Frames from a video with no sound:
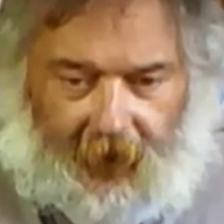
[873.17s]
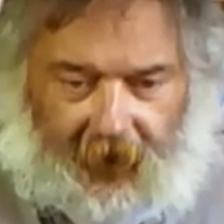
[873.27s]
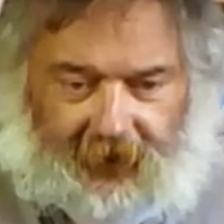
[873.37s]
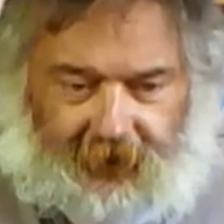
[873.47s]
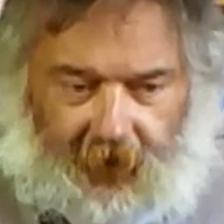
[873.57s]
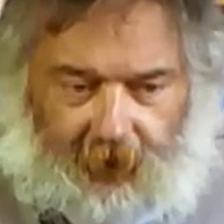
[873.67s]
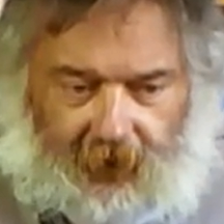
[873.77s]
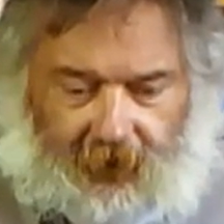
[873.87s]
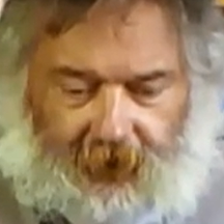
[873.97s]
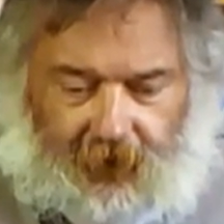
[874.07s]
Thanks very
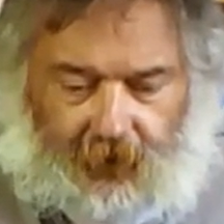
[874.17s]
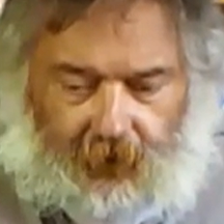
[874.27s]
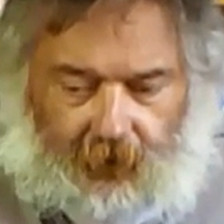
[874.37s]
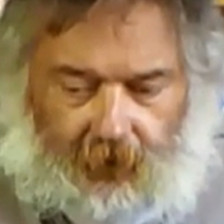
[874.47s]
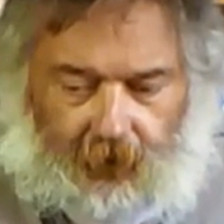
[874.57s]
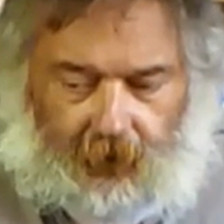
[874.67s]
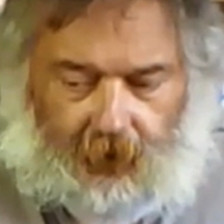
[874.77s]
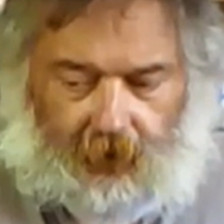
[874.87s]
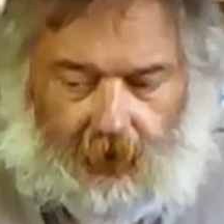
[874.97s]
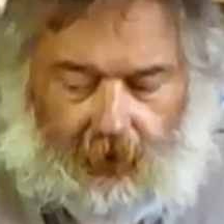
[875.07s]
much for your
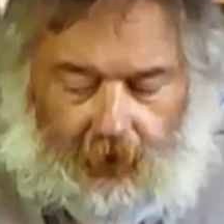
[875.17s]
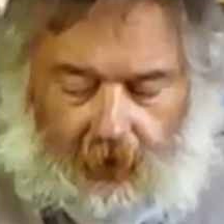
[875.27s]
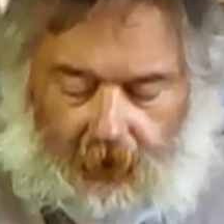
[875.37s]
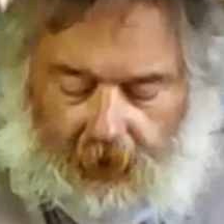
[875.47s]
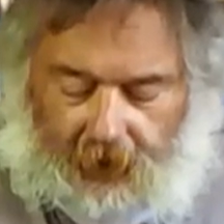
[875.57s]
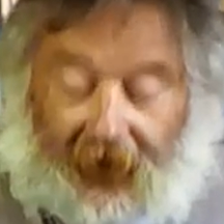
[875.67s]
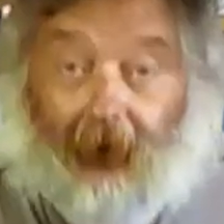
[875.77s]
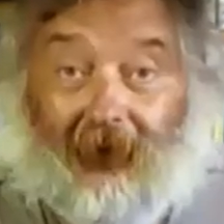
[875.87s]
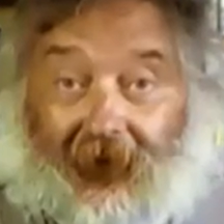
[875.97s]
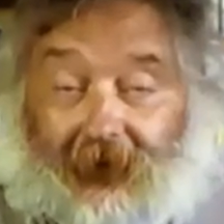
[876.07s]

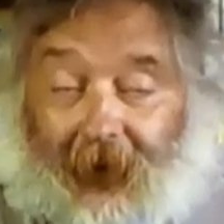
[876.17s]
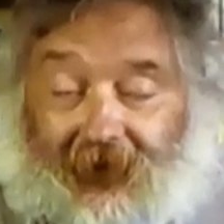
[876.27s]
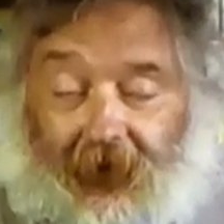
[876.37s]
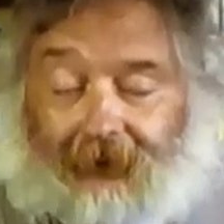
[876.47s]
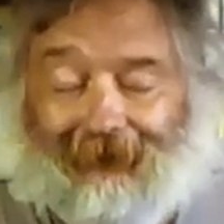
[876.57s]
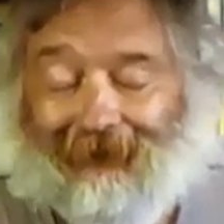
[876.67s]
help in this matter.